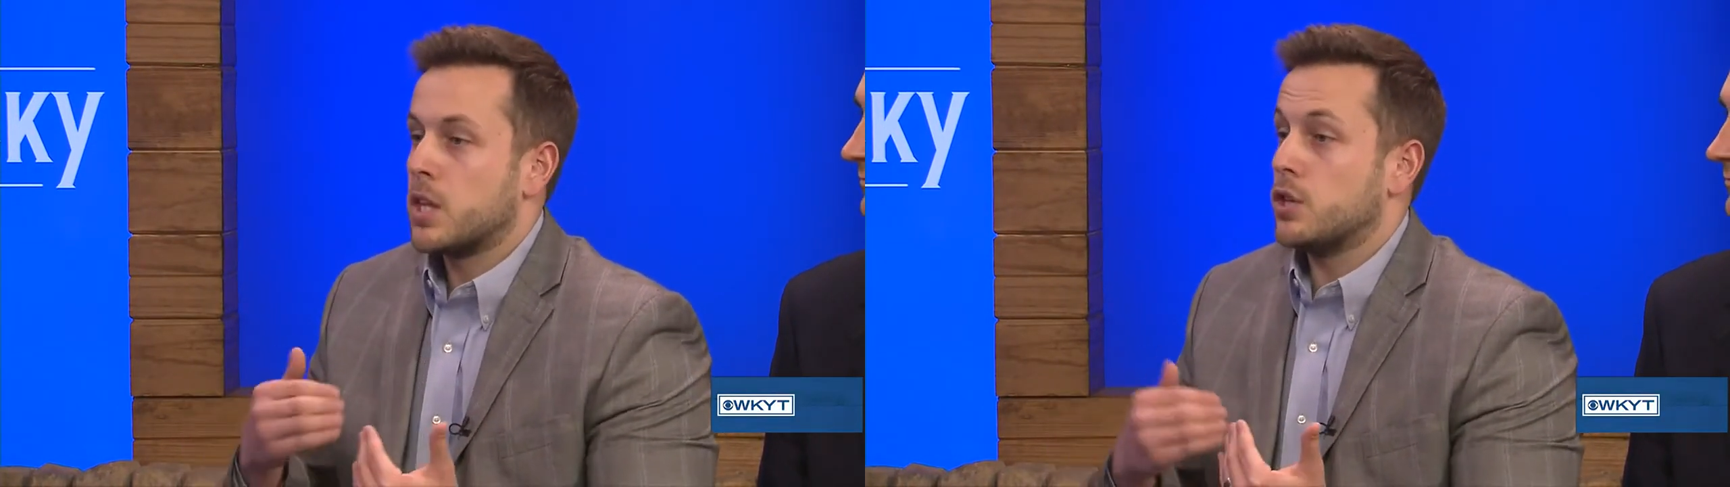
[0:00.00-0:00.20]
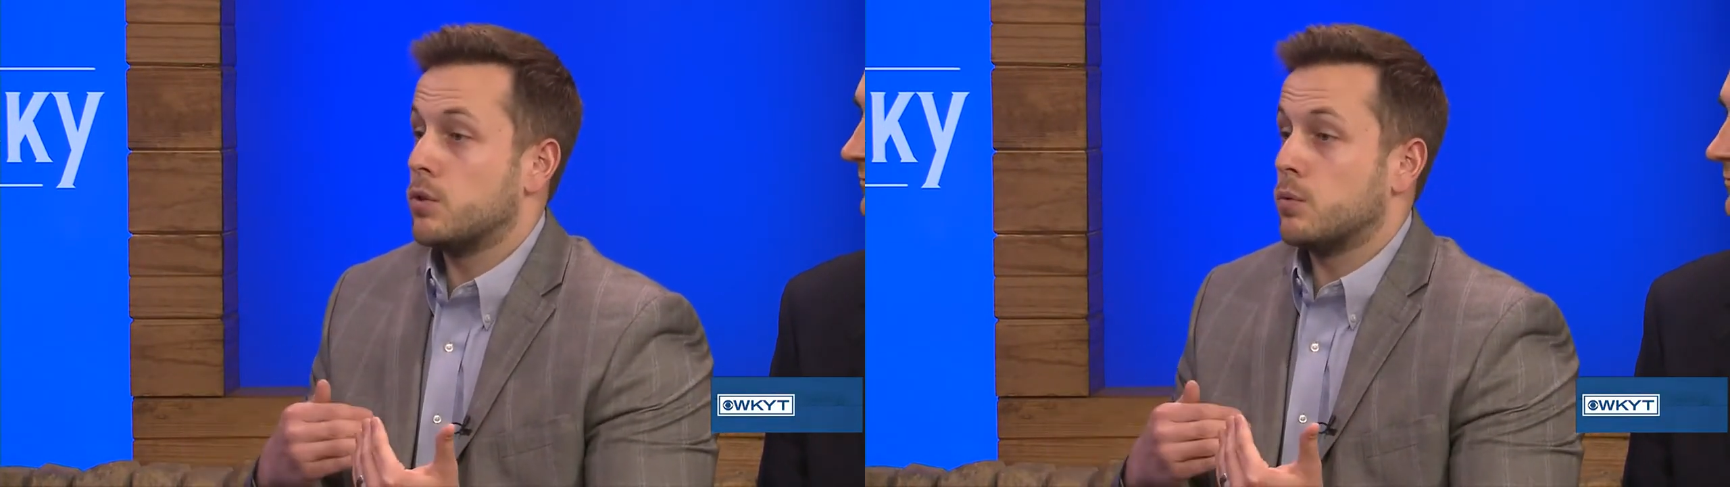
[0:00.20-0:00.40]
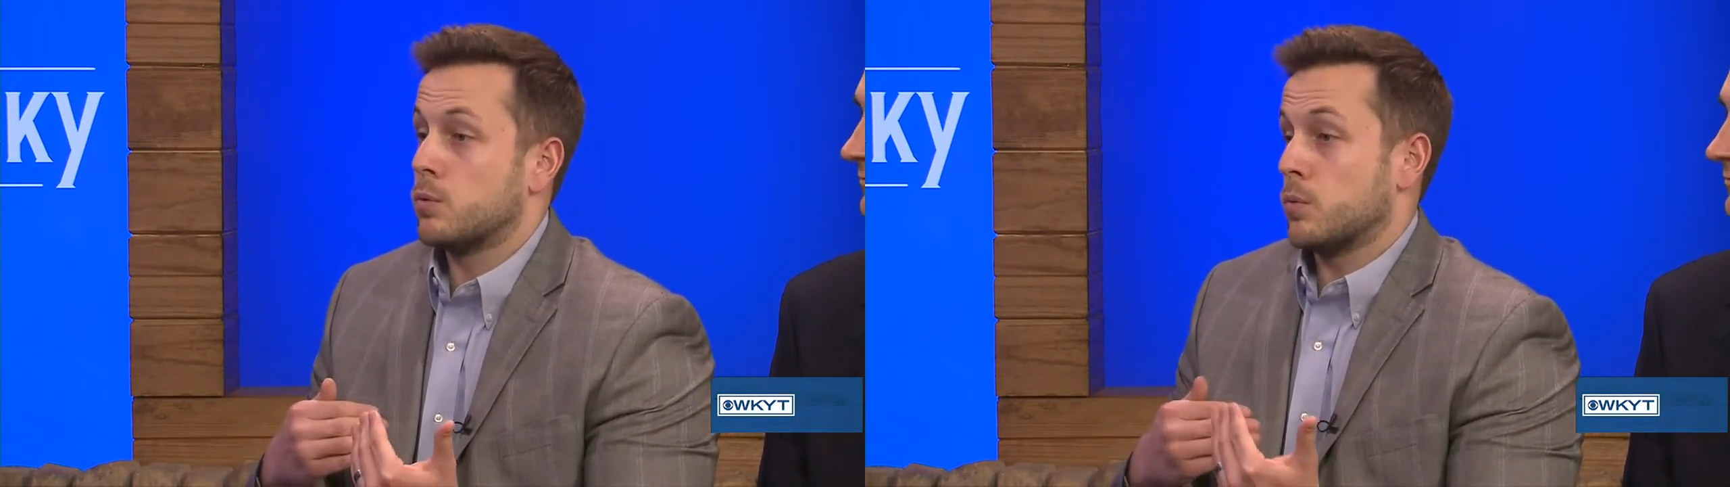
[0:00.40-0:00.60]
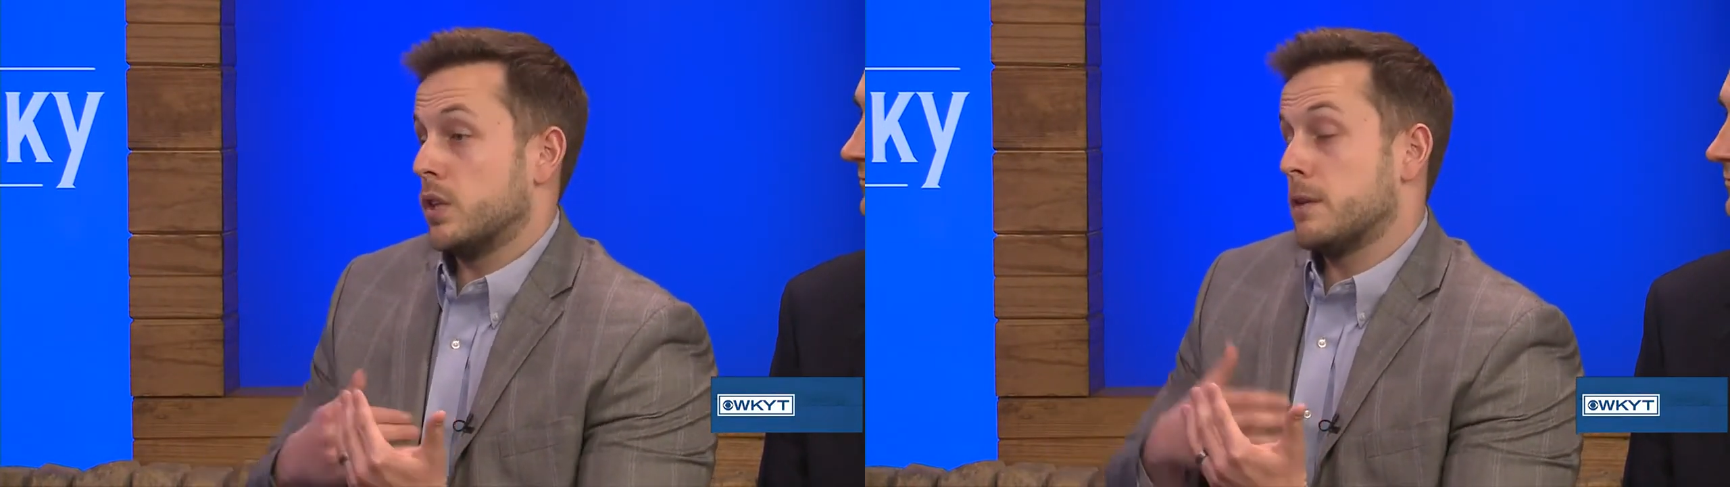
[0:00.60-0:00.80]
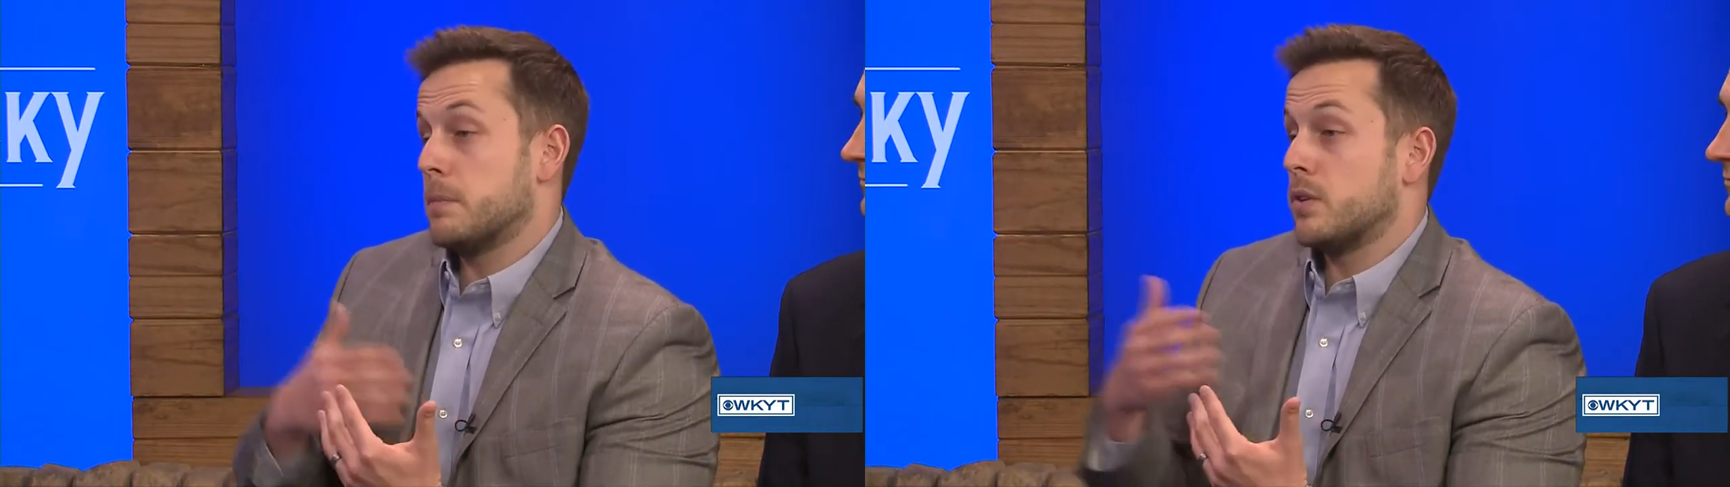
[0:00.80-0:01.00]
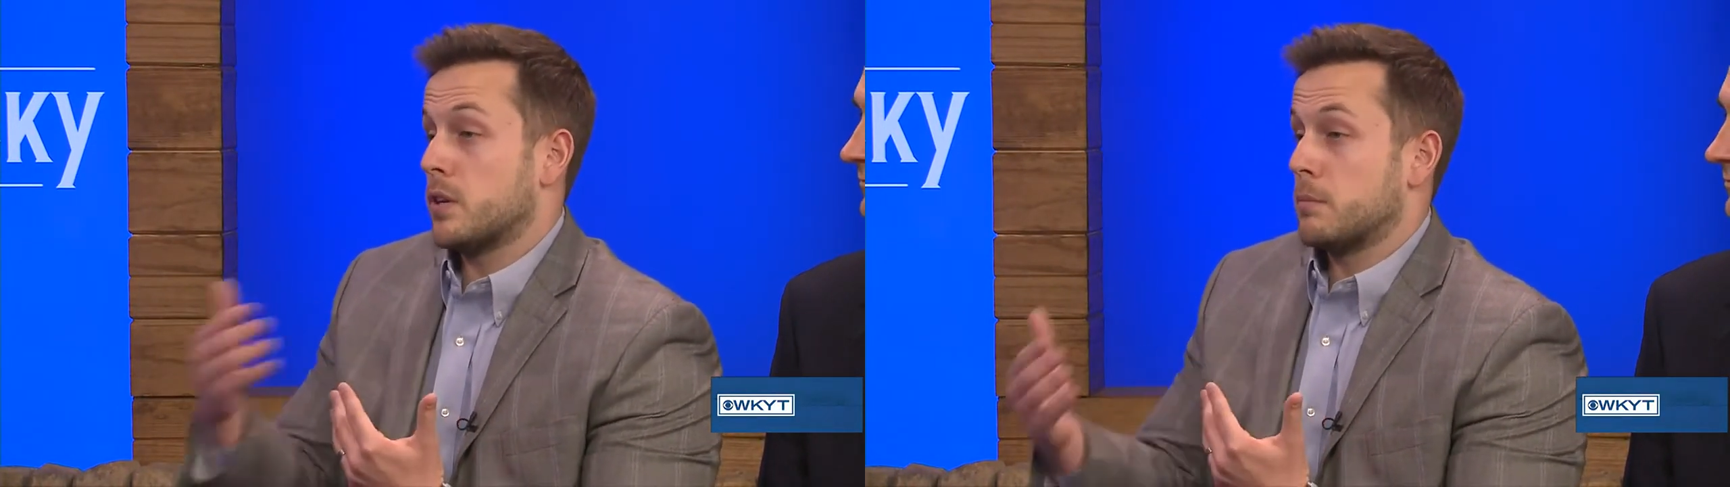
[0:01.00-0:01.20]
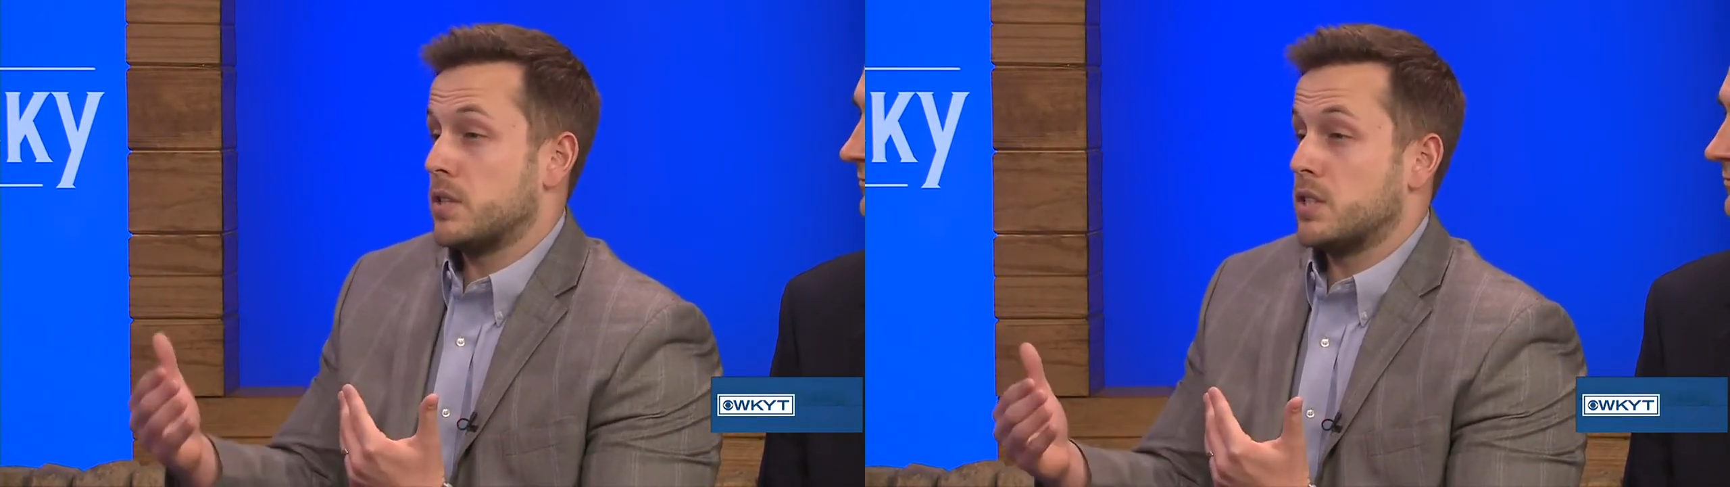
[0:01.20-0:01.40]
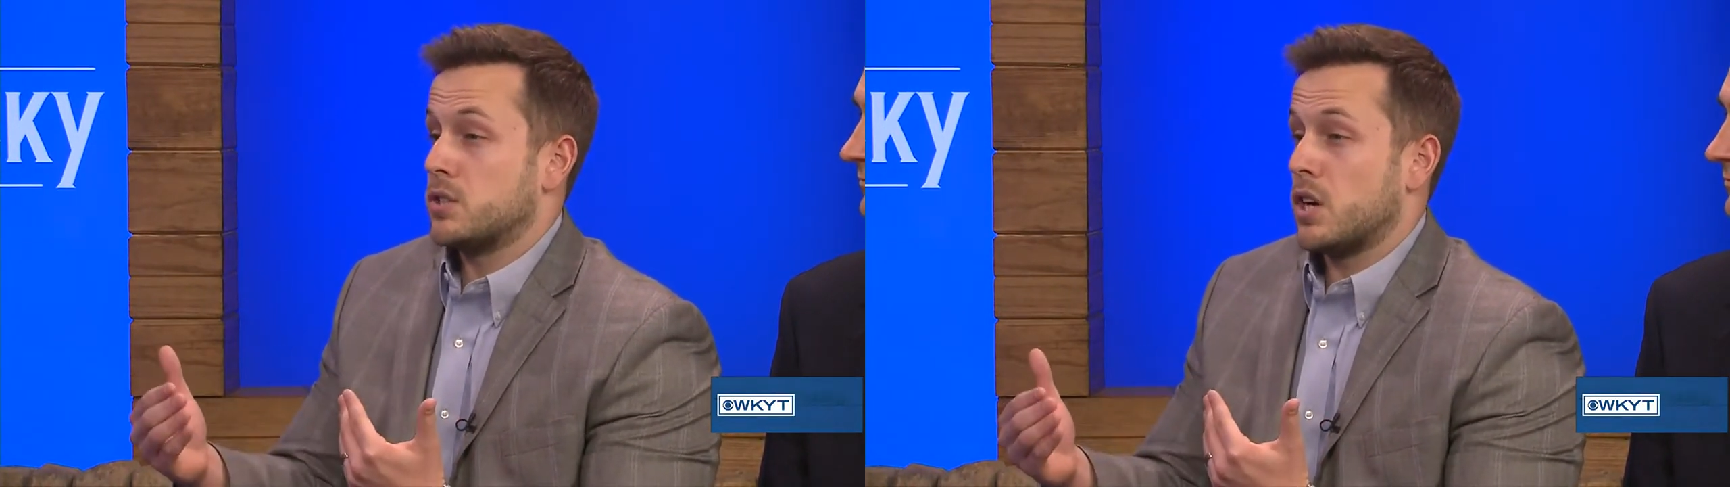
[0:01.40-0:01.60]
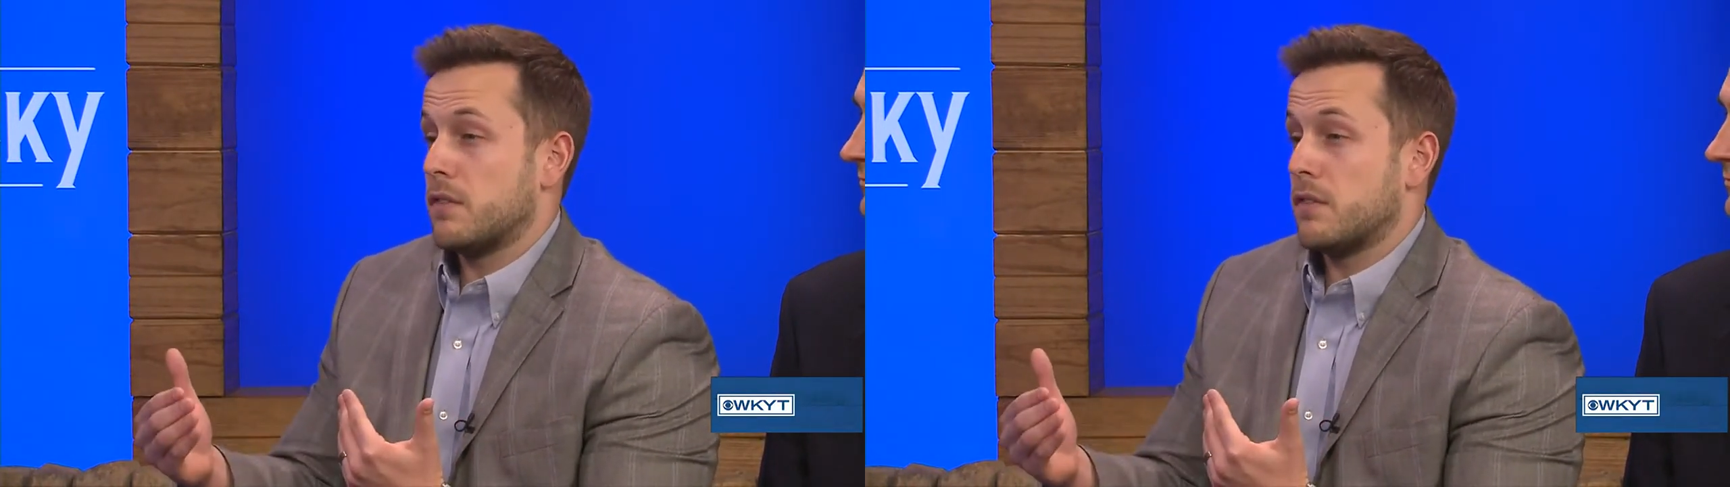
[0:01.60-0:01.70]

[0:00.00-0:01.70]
You really built your business